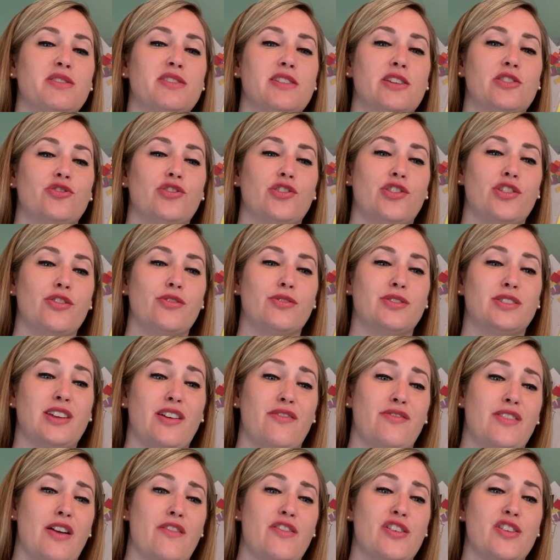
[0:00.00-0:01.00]
is introduced.
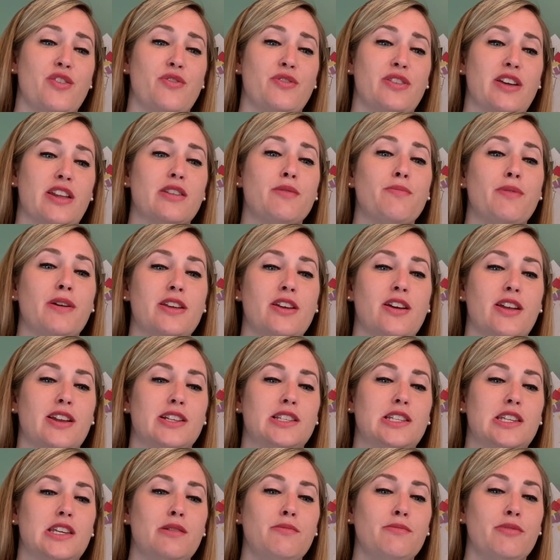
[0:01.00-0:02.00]
I've never known anybody on a
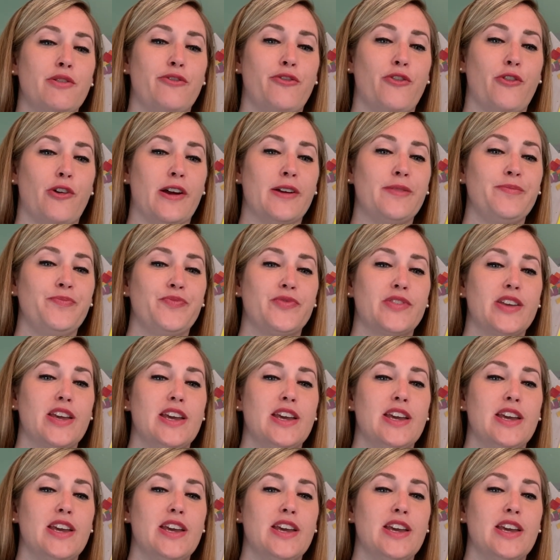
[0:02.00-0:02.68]
team before.